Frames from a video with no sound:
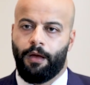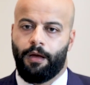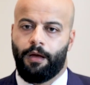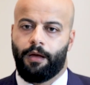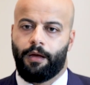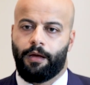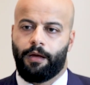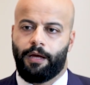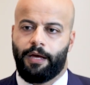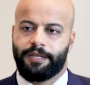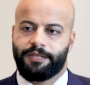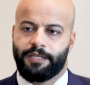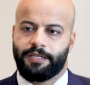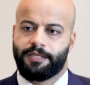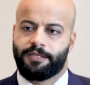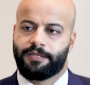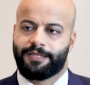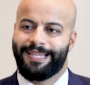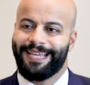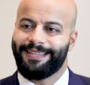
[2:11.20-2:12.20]
Uh, as a
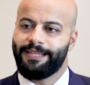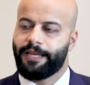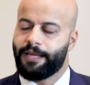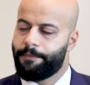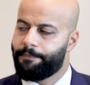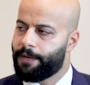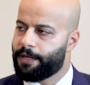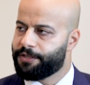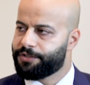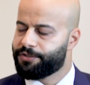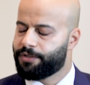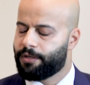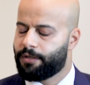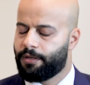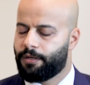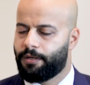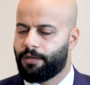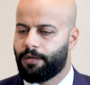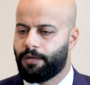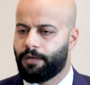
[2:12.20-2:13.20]
technical
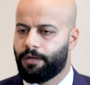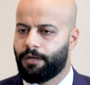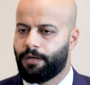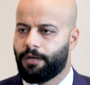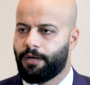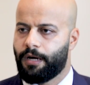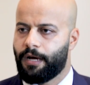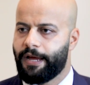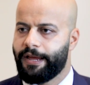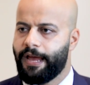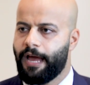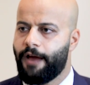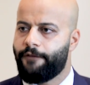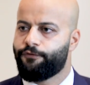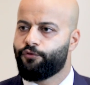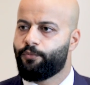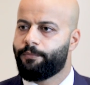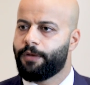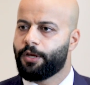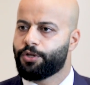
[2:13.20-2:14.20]
manager, uh, I
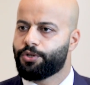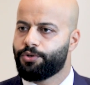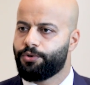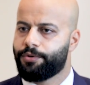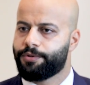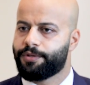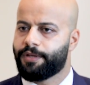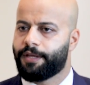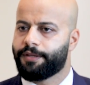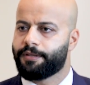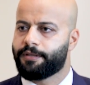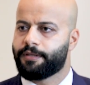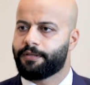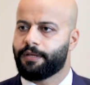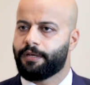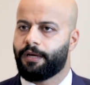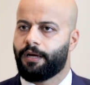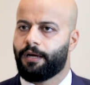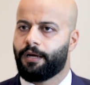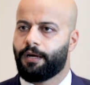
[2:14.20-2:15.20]
have to make sure that
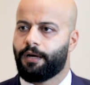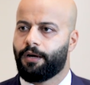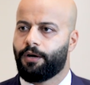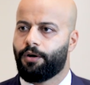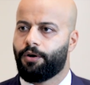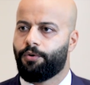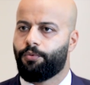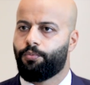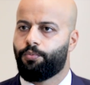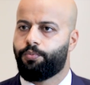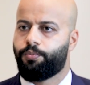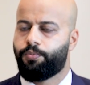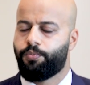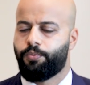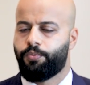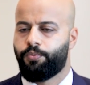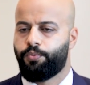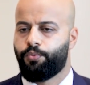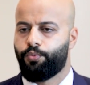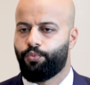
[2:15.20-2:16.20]
uh,
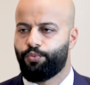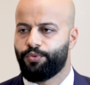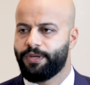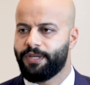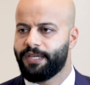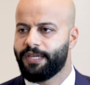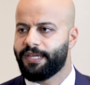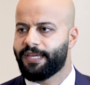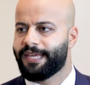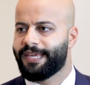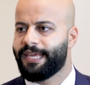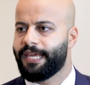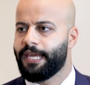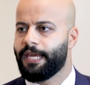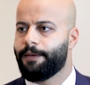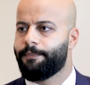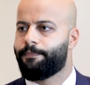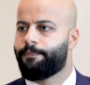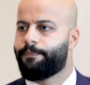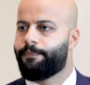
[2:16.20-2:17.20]
we
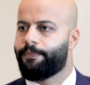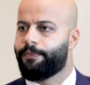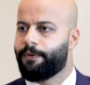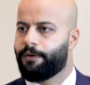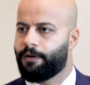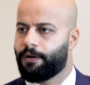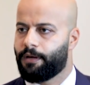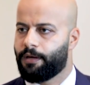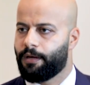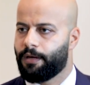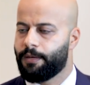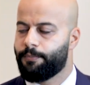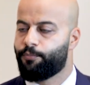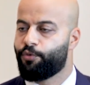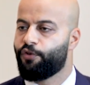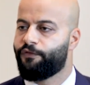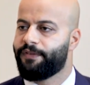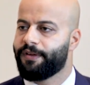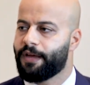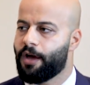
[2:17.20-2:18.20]
keep uh,
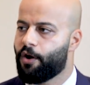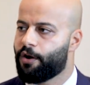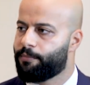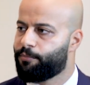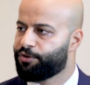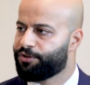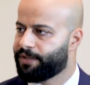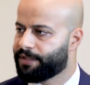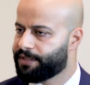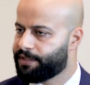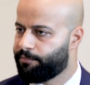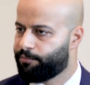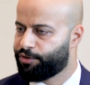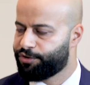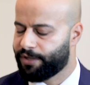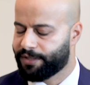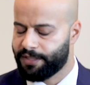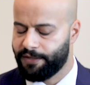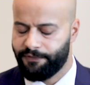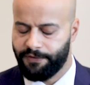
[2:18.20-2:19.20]
improving our product
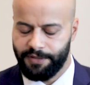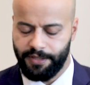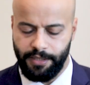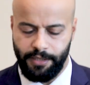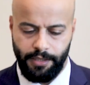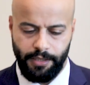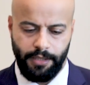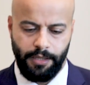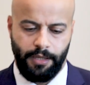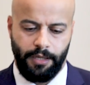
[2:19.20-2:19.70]
productivity.